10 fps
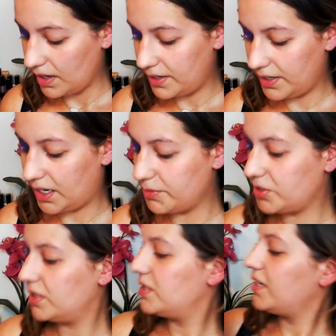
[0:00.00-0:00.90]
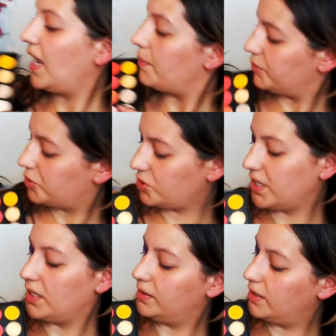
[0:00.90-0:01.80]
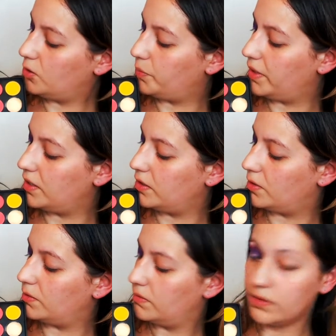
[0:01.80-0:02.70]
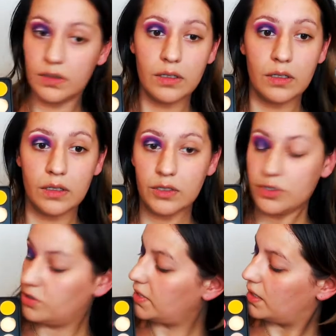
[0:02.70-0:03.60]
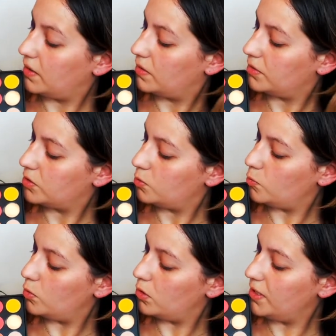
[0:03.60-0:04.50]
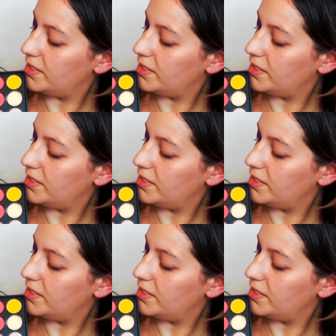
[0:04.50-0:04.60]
Now I'm just going to tap just like a little bit, you know? Just like swirly,